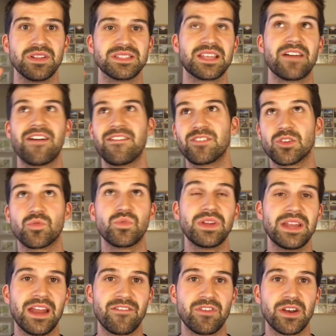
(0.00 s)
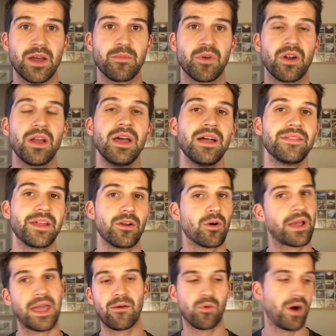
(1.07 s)
Instead of having to read every number, they know,
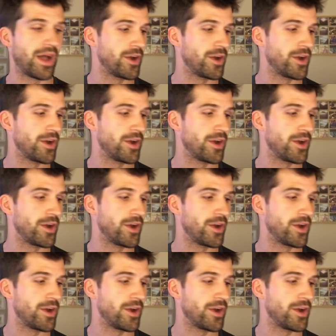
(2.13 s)
okay, well,